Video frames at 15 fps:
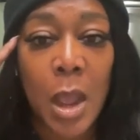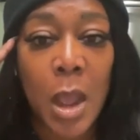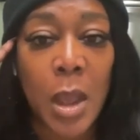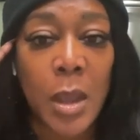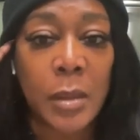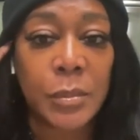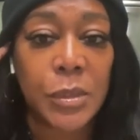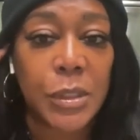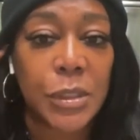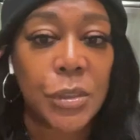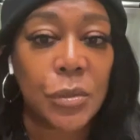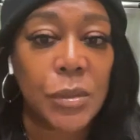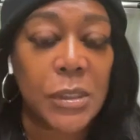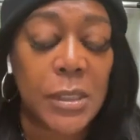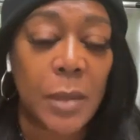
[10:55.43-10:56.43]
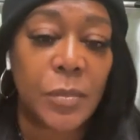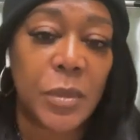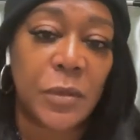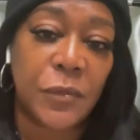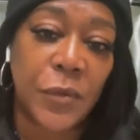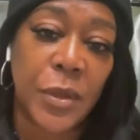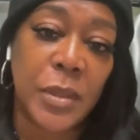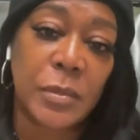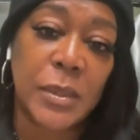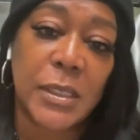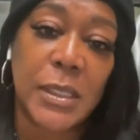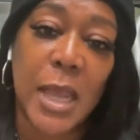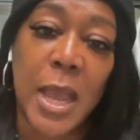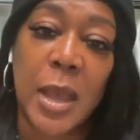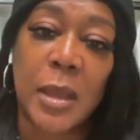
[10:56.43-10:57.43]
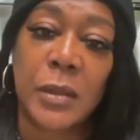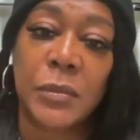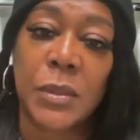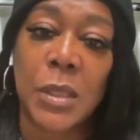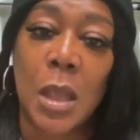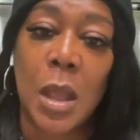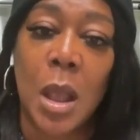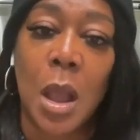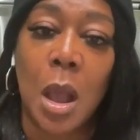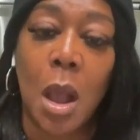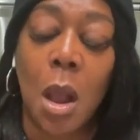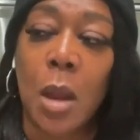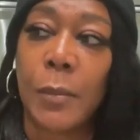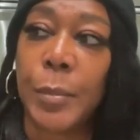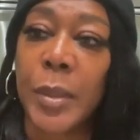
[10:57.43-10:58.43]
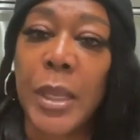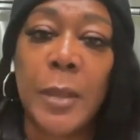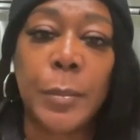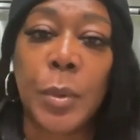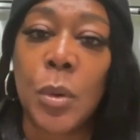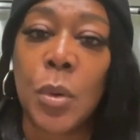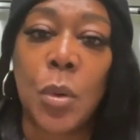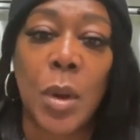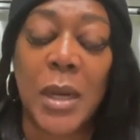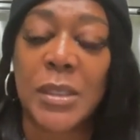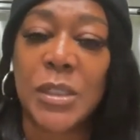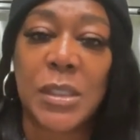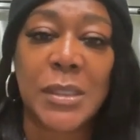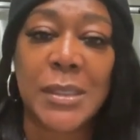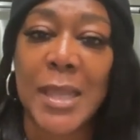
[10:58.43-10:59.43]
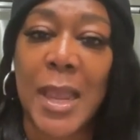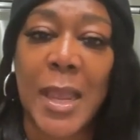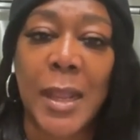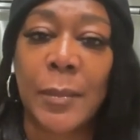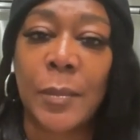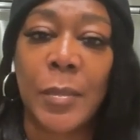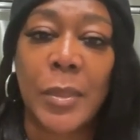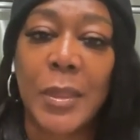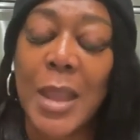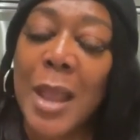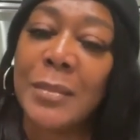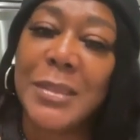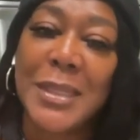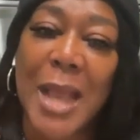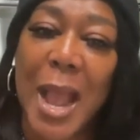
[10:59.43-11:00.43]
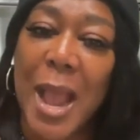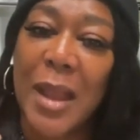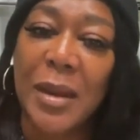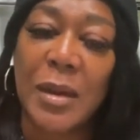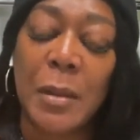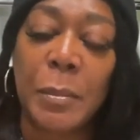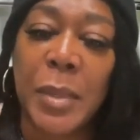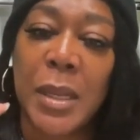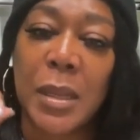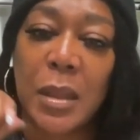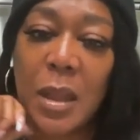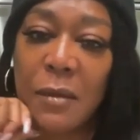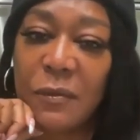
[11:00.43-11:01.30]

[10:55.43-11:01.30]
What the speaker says: to do something for themselves, are people who are just saying, I'm tired of being